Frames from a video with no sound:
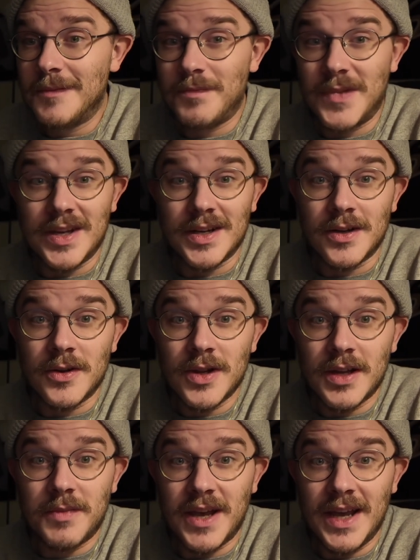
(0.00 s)
being an
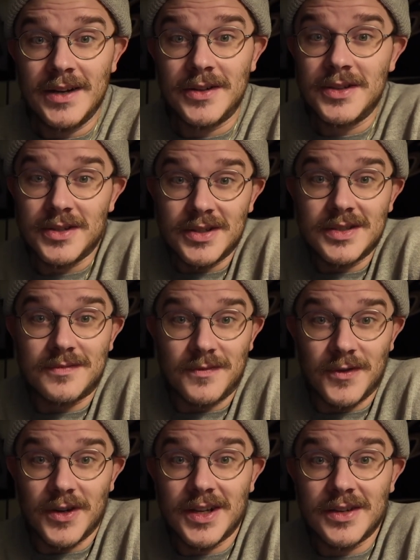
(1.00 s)
OLED panel, it looks
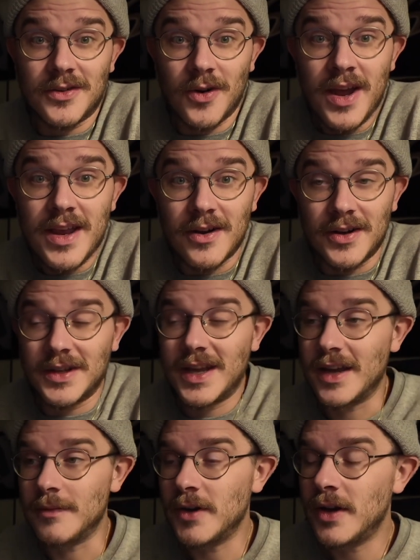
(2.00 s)
freaking great on
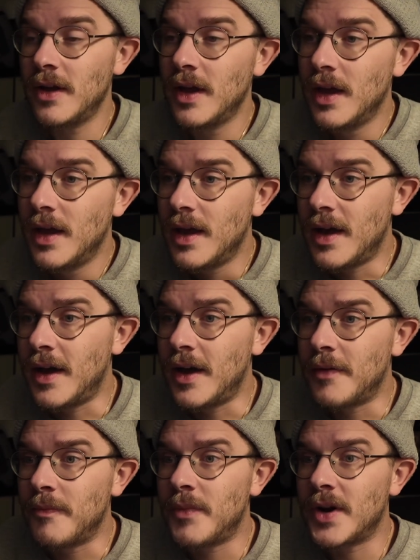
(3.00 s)
camera.
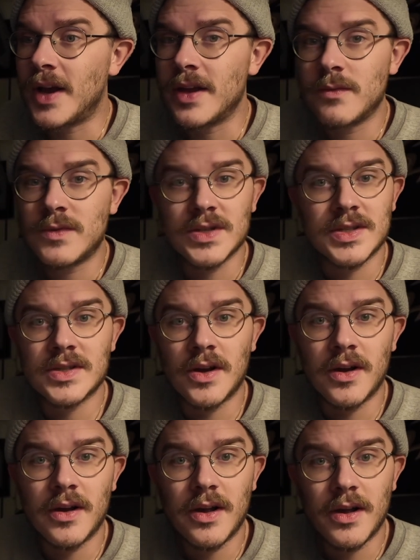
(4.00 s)
But I just
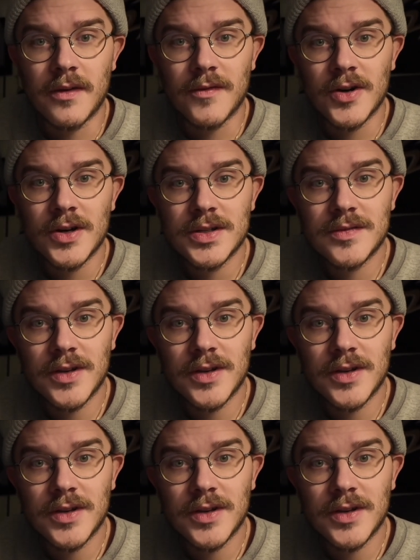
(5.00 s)
saw a Verge